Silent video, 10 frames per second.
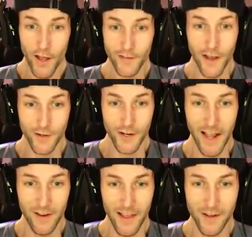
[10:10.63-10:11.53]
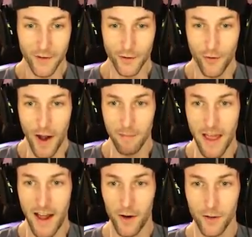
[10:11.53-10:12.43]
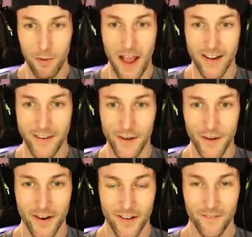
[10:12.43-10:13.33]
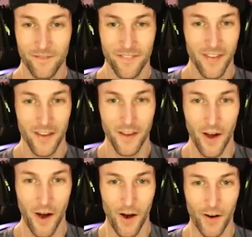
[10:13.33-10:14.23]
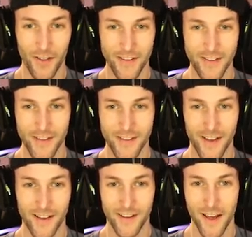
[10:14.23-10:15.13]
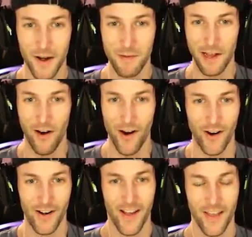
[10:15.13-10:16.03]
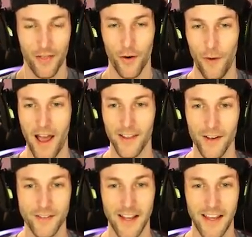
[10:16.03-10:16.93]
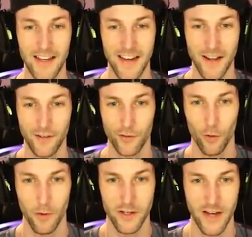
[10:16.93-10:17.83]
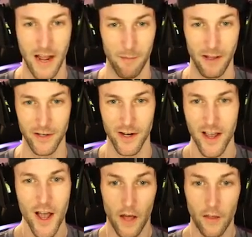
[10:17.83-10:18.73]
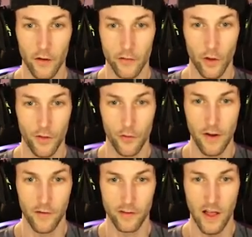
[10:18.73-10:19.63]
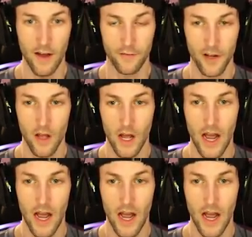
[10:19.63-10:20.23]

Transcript: He's actually got lasers. Grab that health pack, dude. Yo, this is gonna be hard. The rat looks like he takes so much damage. I think there's only 3 of us left.